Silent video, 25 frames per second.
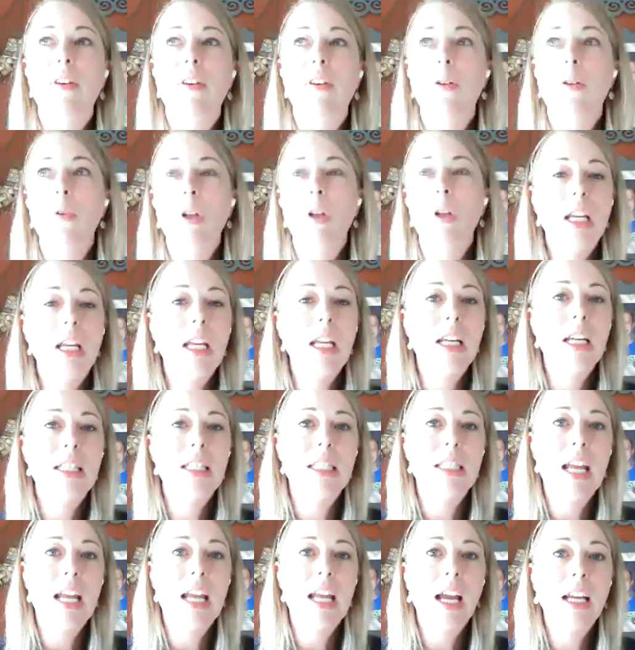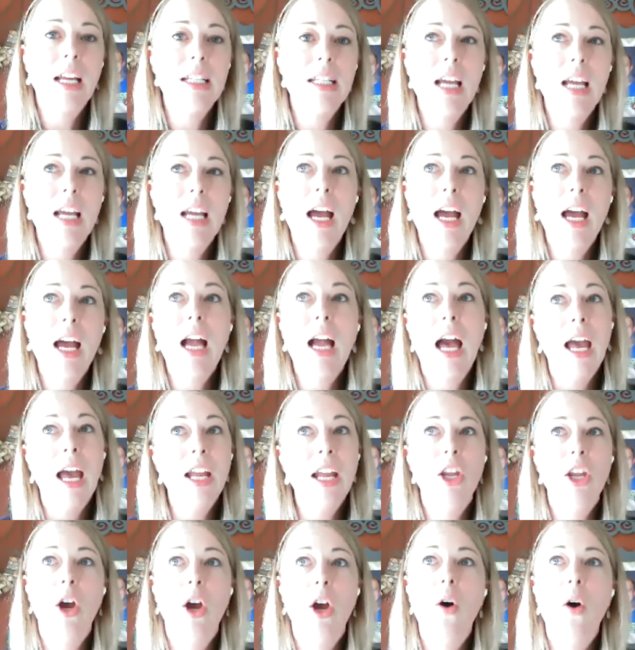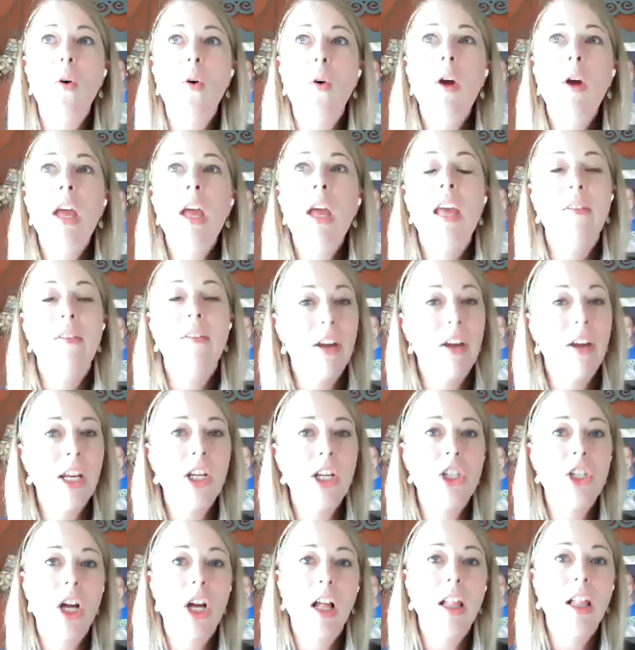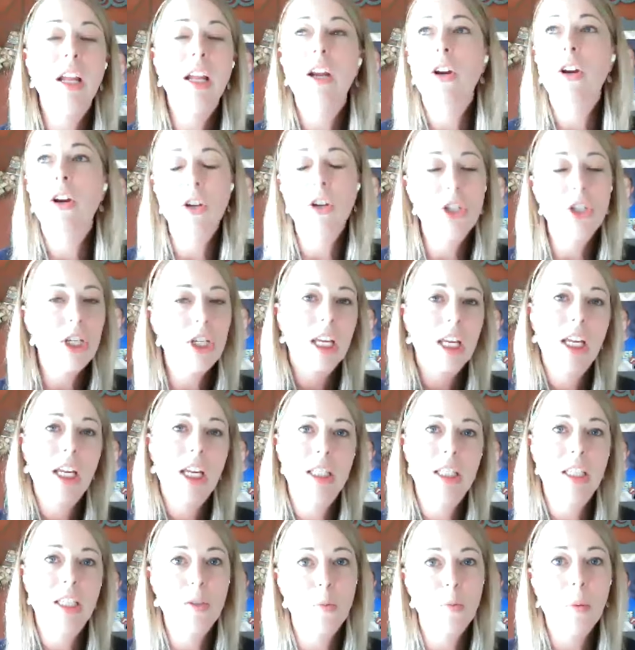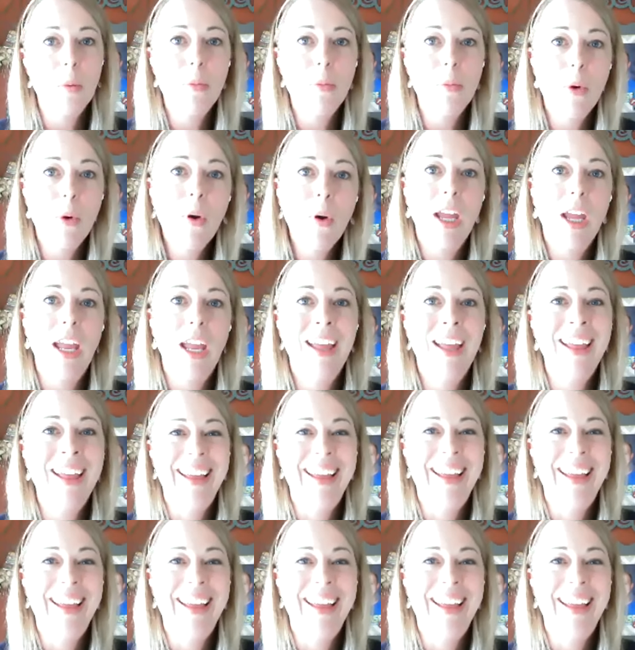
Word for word: If I really need a snack attack, I know if I need chocolate, a Hershey kiss is one point.